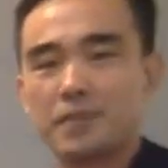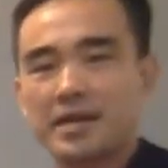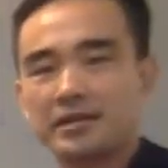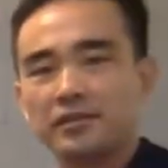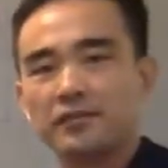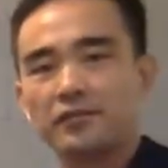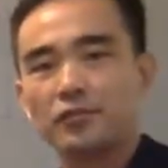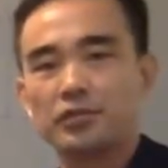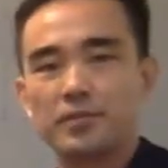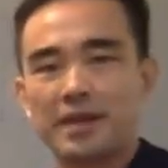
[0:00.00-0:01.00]
back here
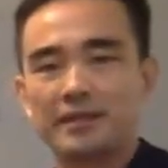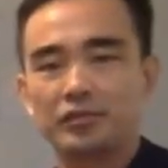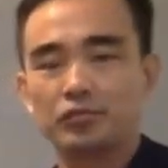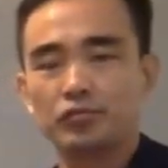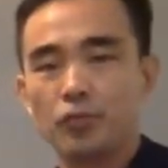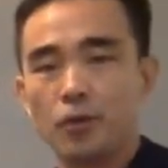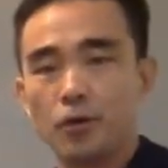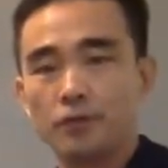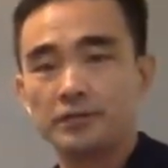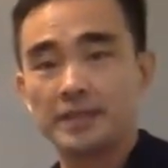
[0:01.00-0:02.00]
for the part 2
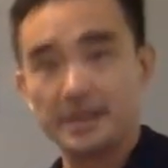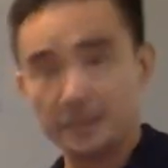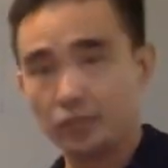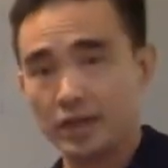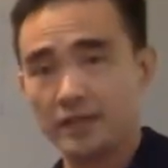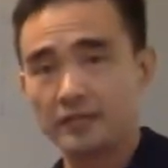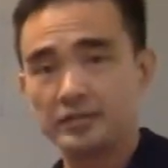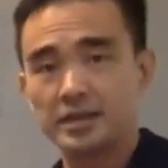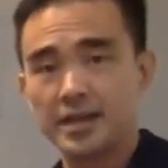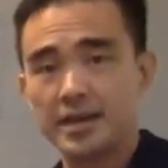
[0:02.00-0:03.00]
of standing
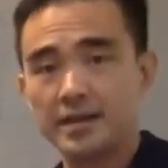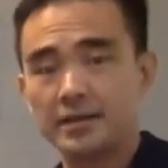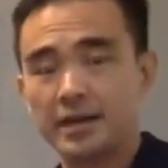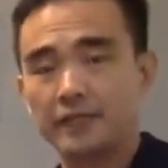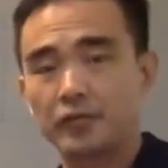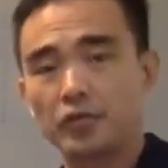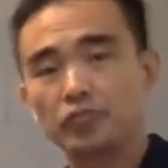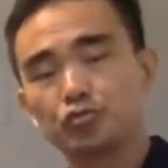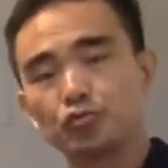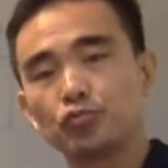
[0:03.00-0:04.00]
waves, and I've gone
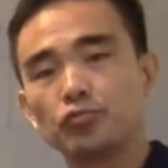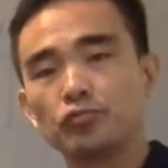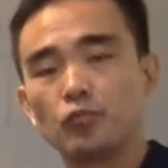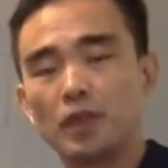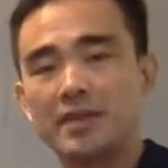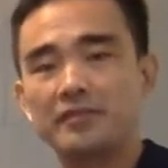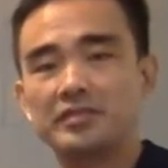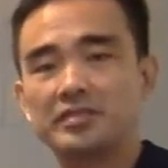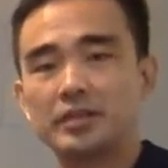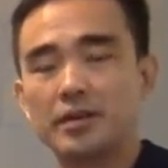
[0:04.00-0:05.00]
through
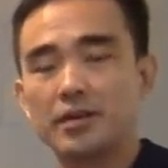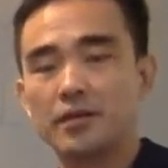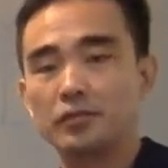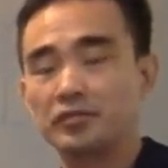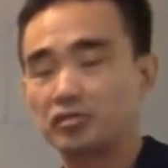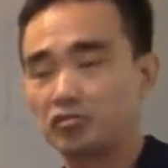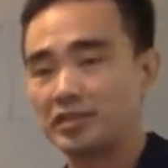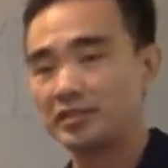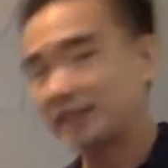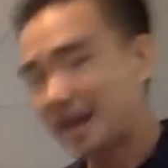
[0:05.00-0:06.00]
waves with
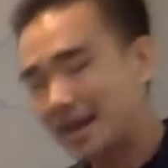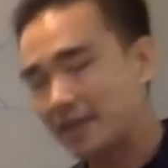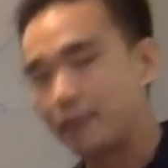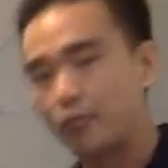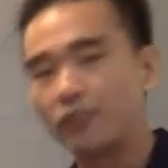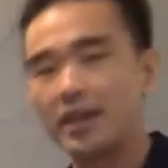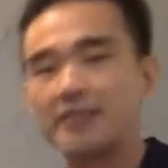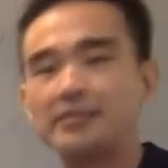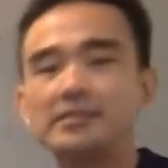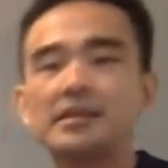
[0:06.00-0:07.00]
string tight at both
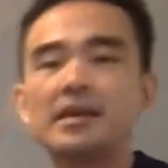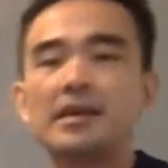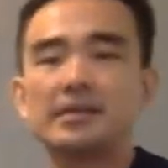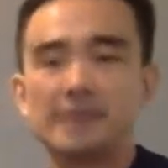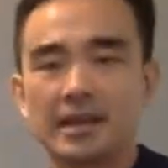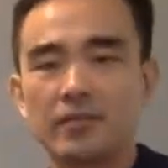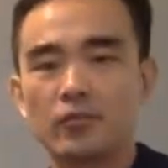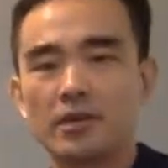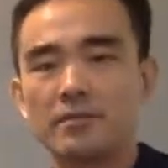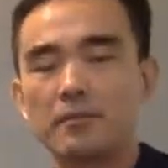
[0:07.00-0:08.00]
ends. Second
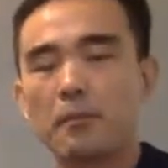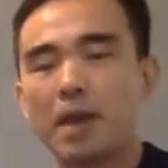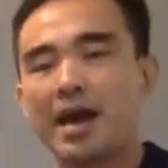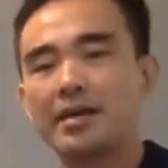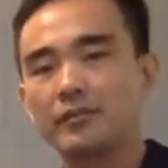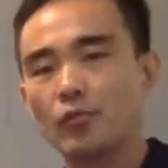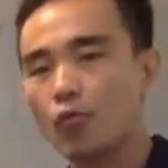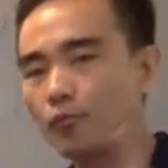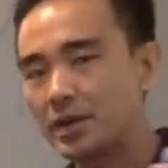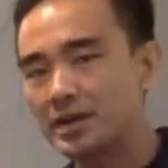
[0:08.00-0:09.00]
one, pipe
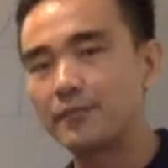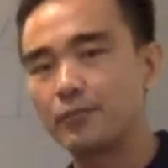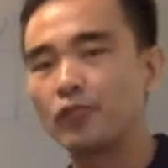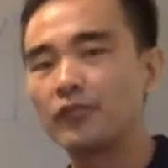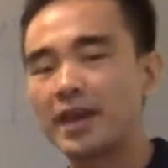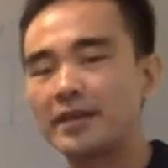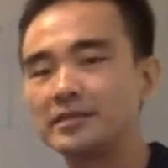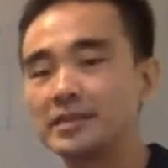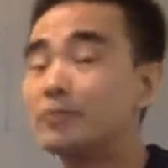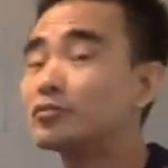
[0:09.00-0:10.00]
open at both
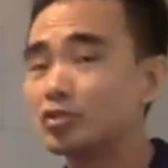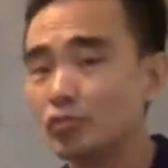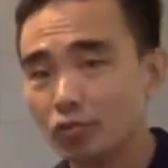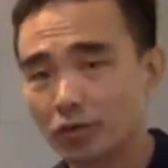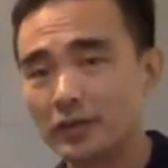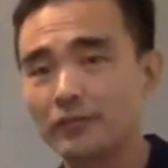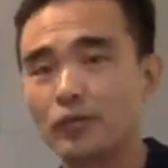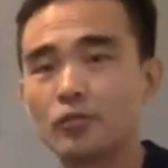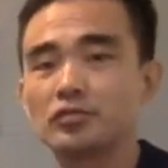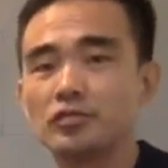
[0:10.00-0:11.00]
ends. I'm still looking
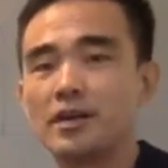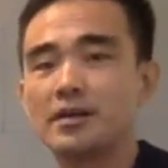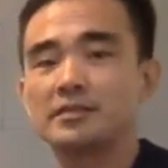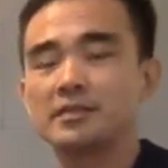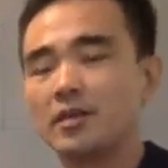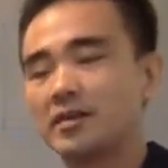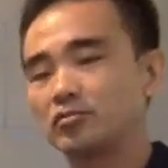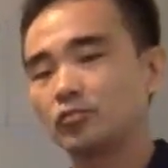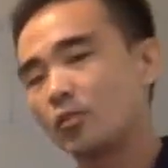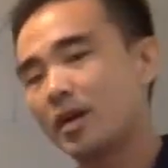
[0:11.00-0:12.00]
forward to your answer as
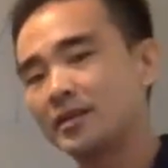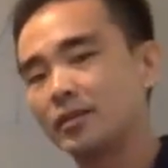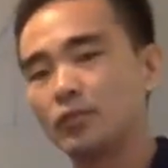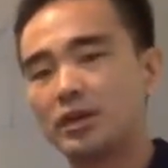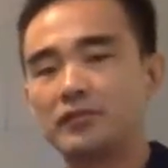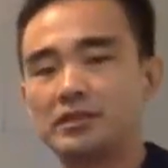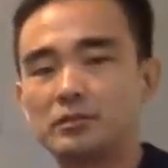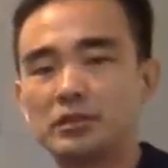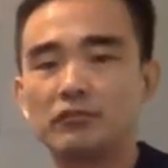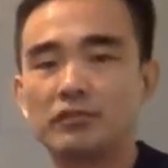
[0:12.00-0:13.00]
to why the wave is
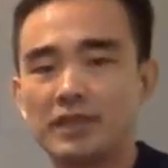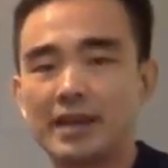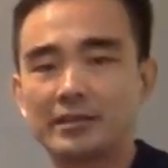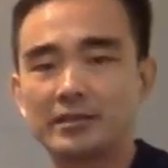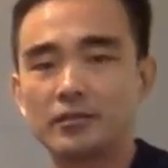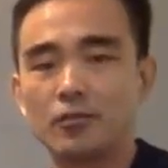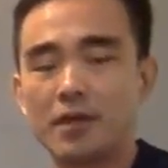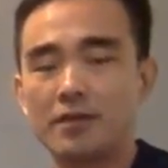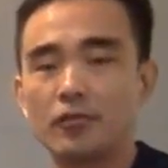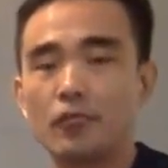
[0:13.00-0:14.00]
being reflected
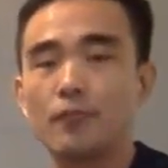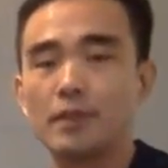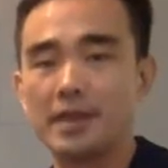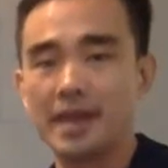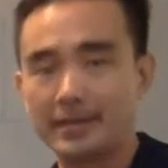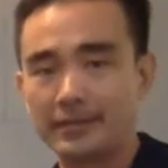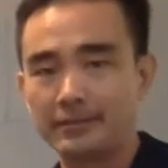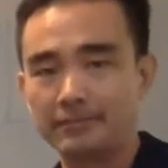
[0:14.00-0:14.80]
at the open end.